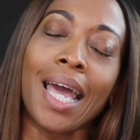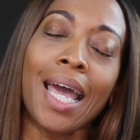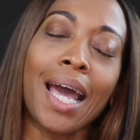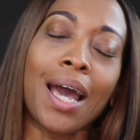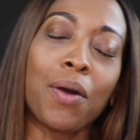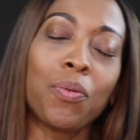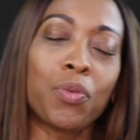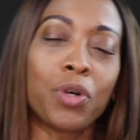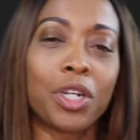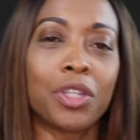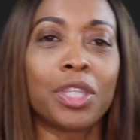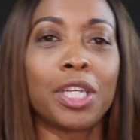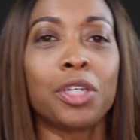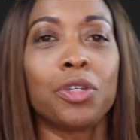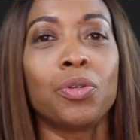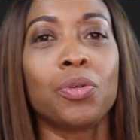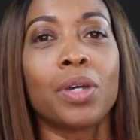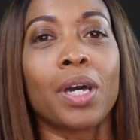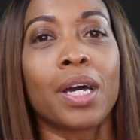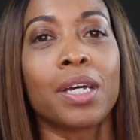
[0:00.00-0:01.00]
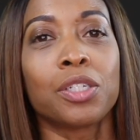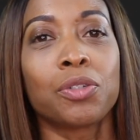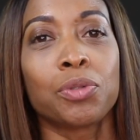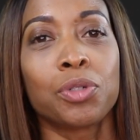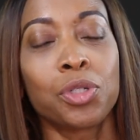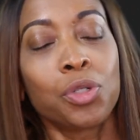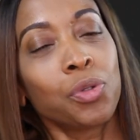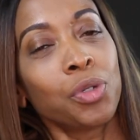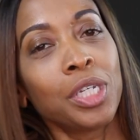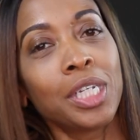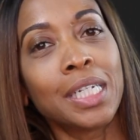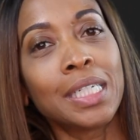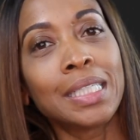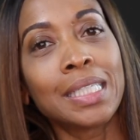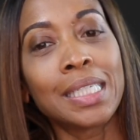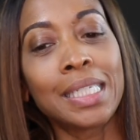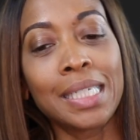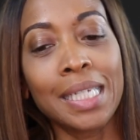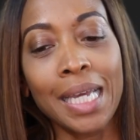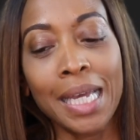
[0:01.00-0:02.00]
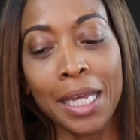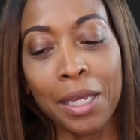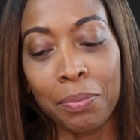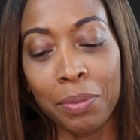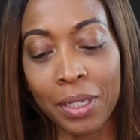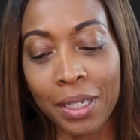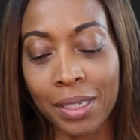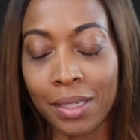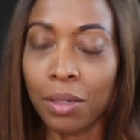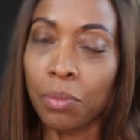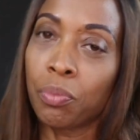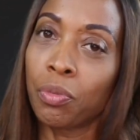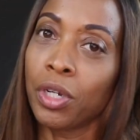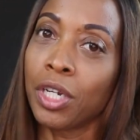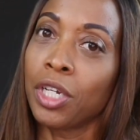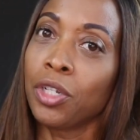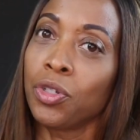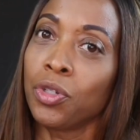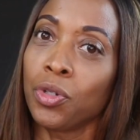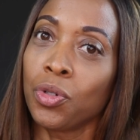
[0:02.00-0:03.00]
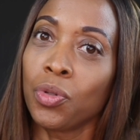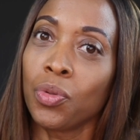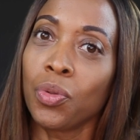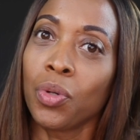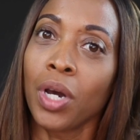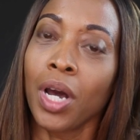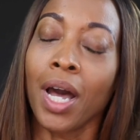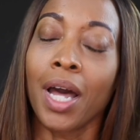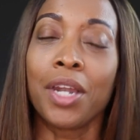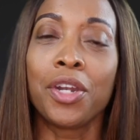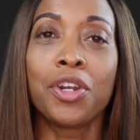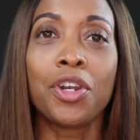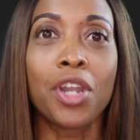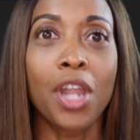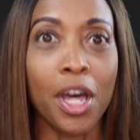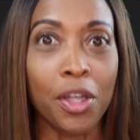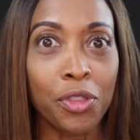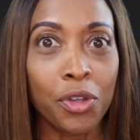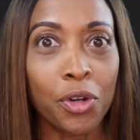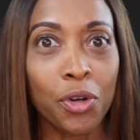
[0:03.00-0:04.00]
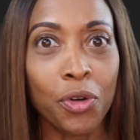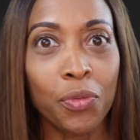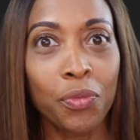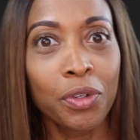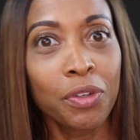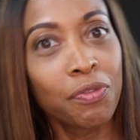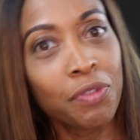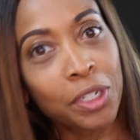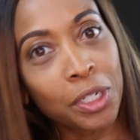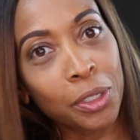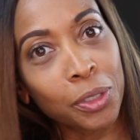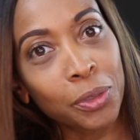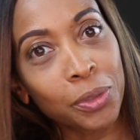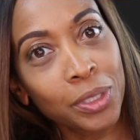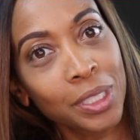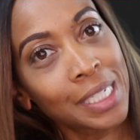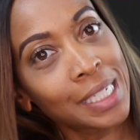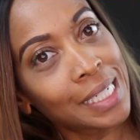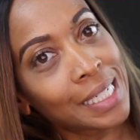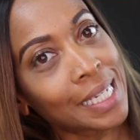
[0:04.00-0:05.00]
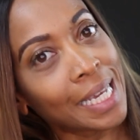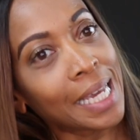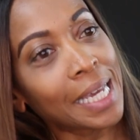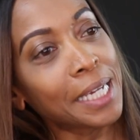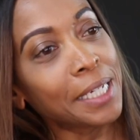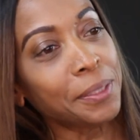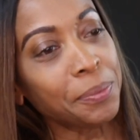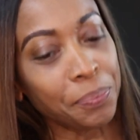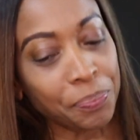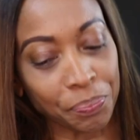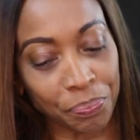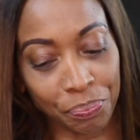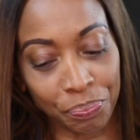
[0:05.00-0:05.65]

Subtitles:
I want to thank you guys for tuning in today because I'm bringing you another review today.